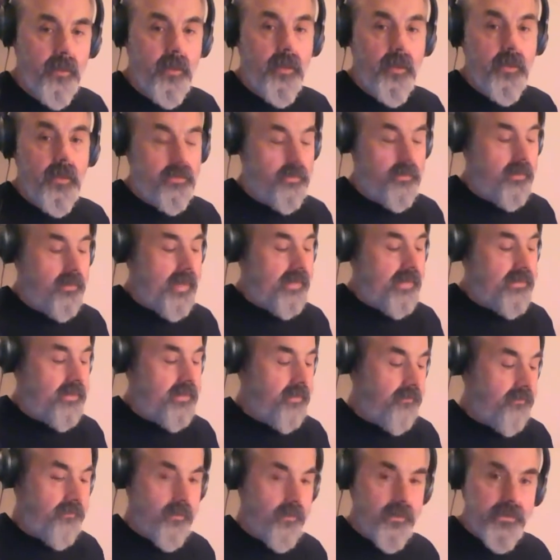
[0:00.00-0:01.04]
So that's
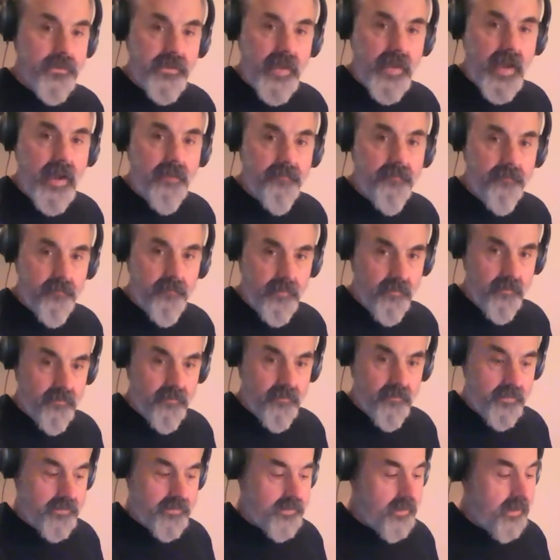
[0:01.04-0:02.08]
the first half of the
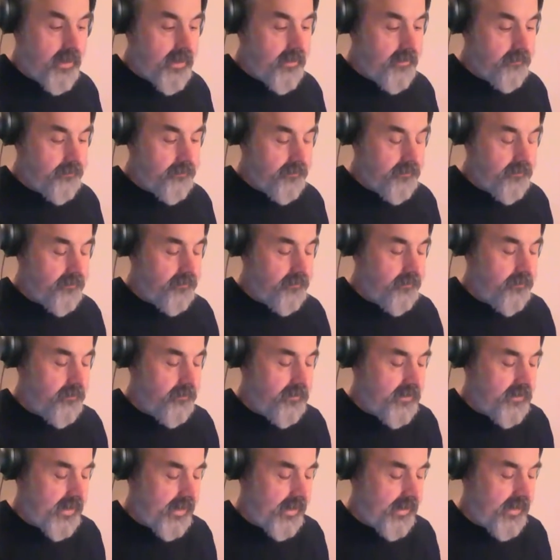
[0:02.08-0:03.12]
song.
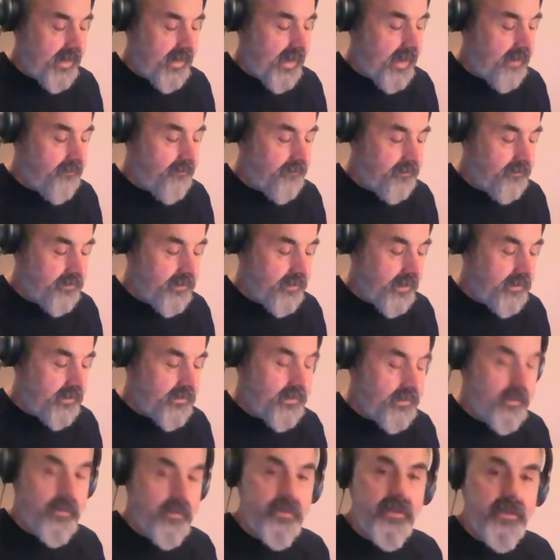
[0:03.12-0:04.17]
Second half starts
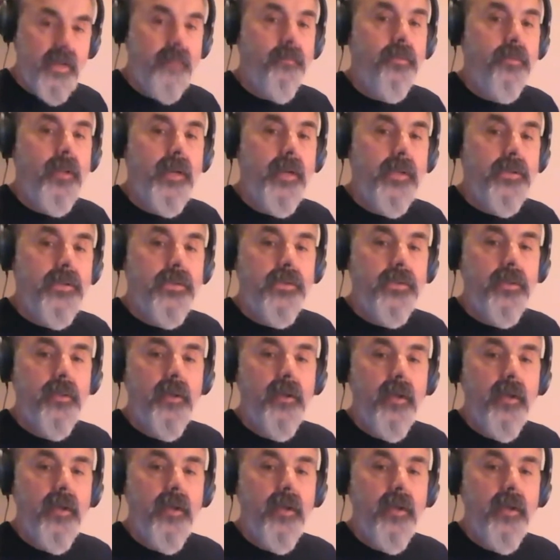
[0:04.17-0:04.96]
in the same place.